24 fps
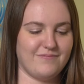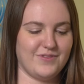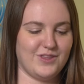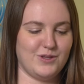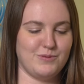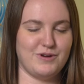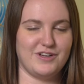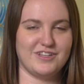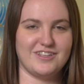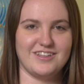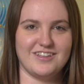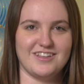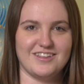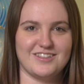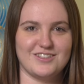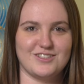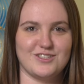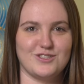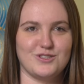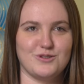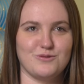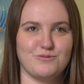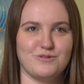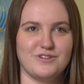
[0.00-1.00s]
You might think that
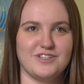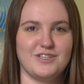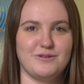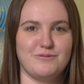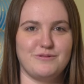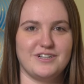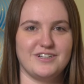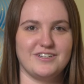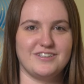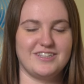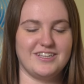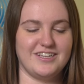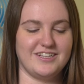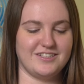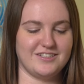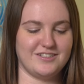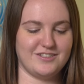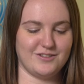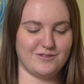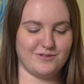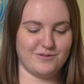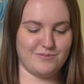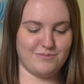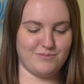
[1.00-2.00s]
this is a really weird thing
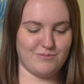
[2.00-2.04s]
to